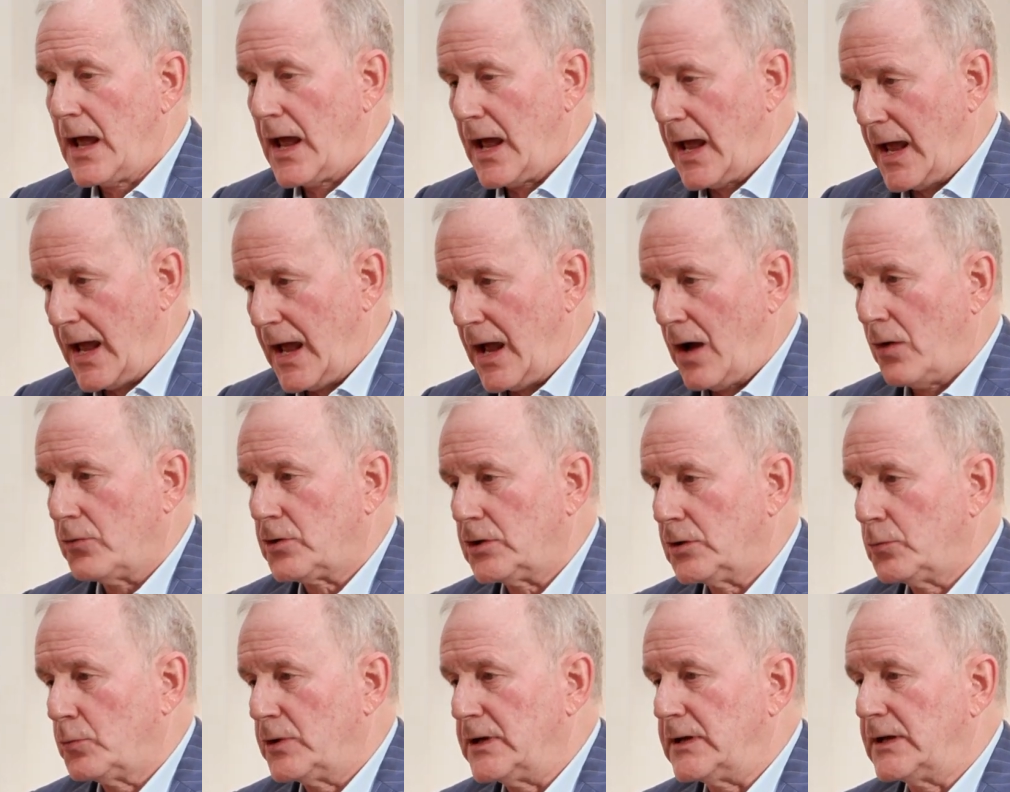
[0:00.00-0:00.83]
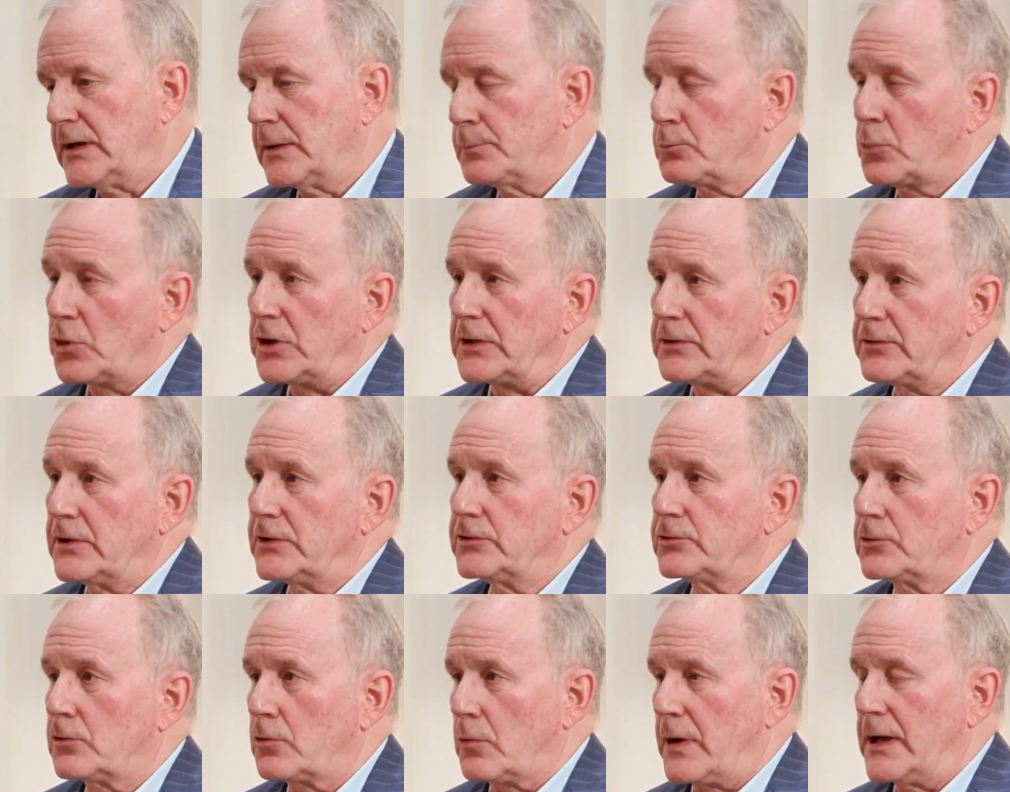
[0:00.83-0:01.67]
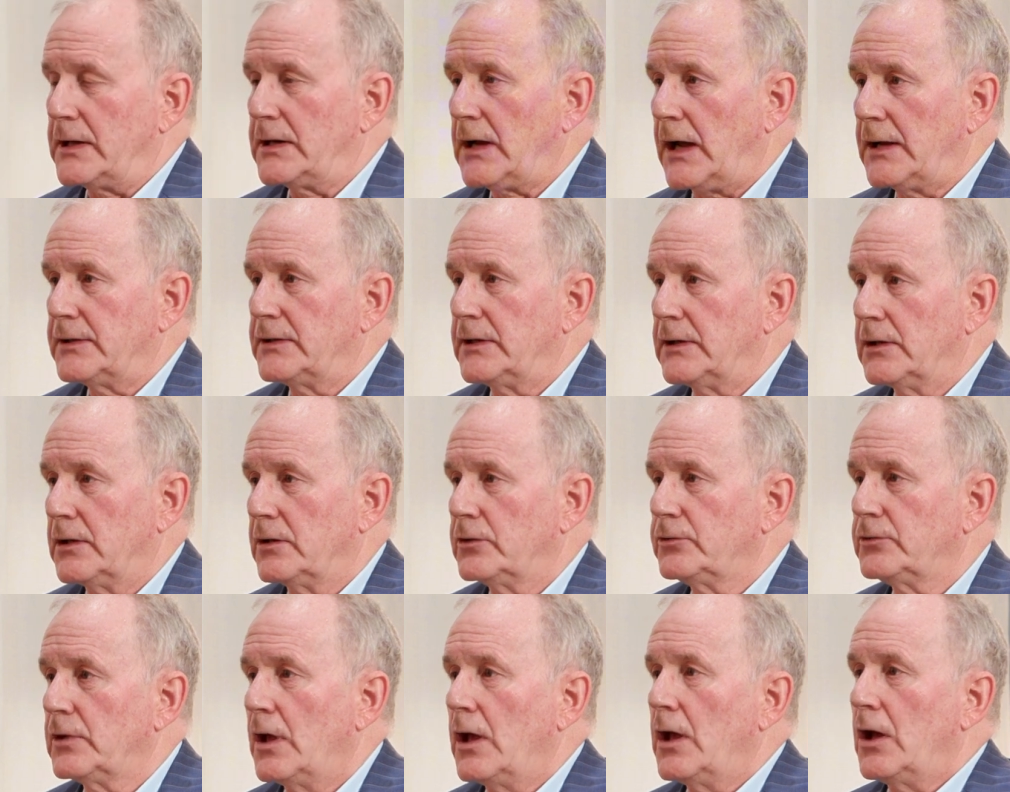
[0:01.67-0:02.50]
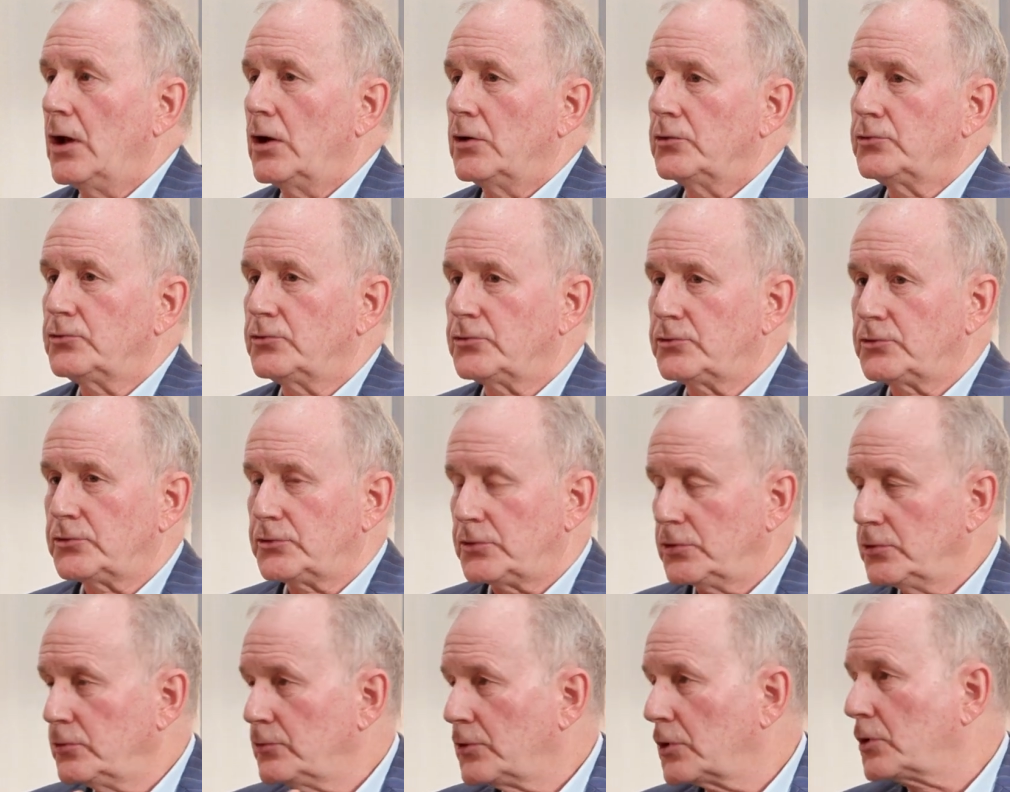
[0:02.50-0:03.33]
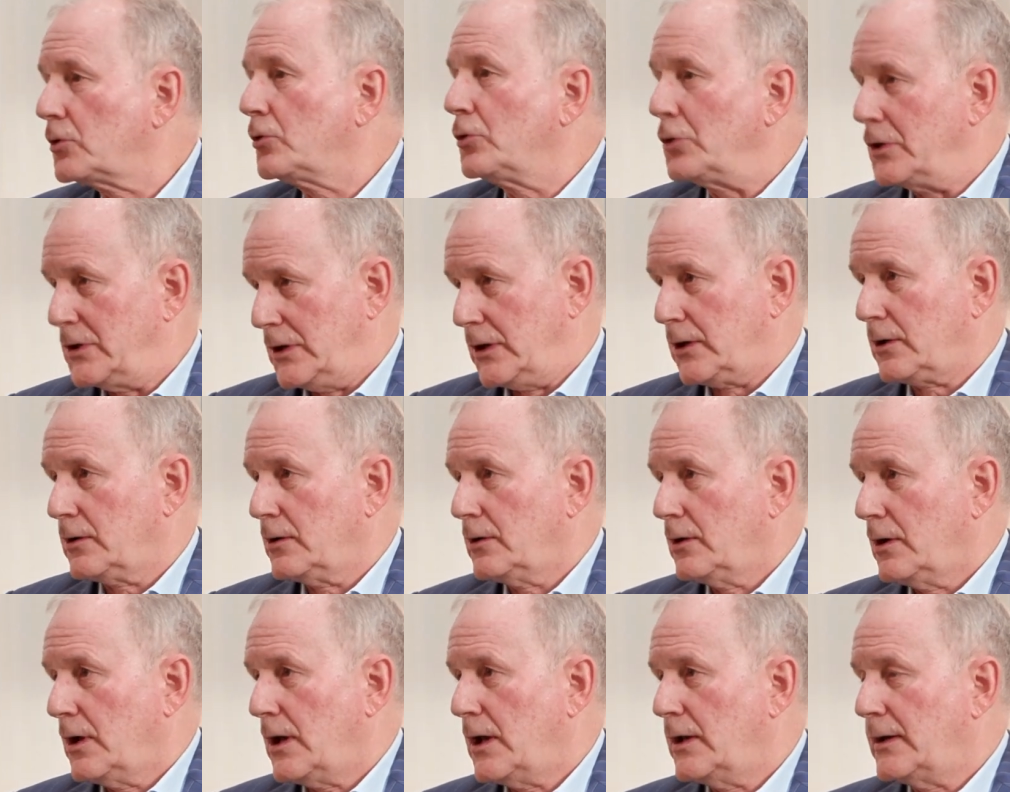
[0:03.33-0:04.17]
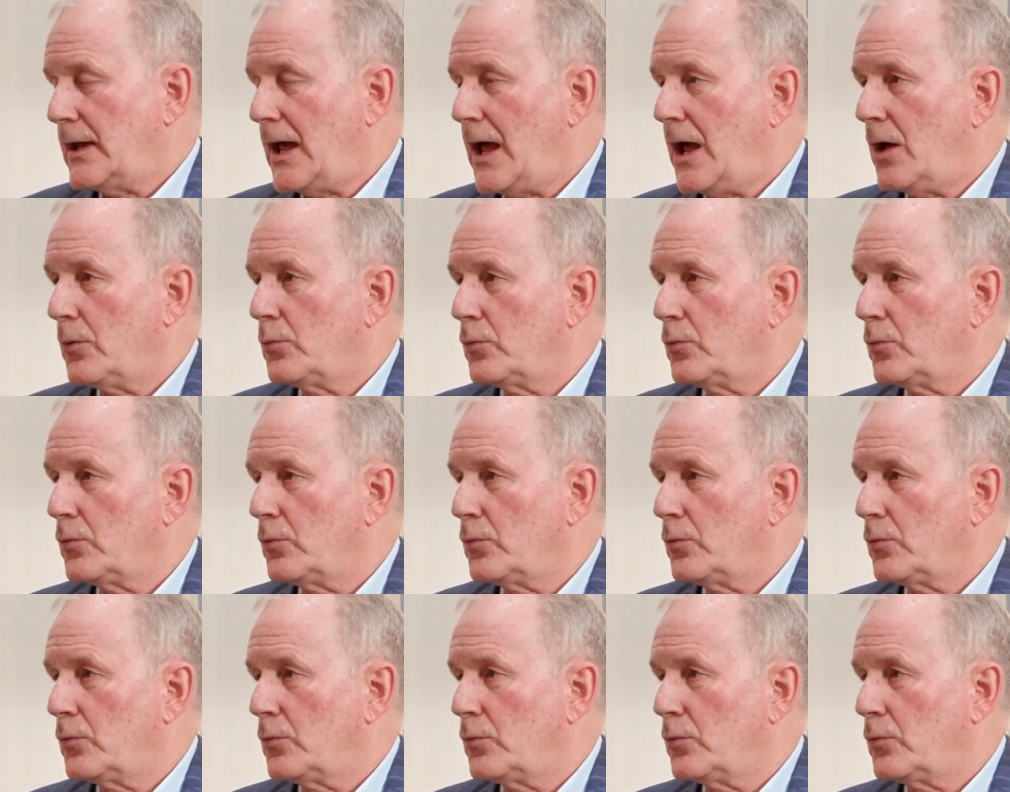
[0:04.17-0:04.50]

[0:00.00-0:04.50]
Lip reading: how can we bring these great ideas to the clinic, and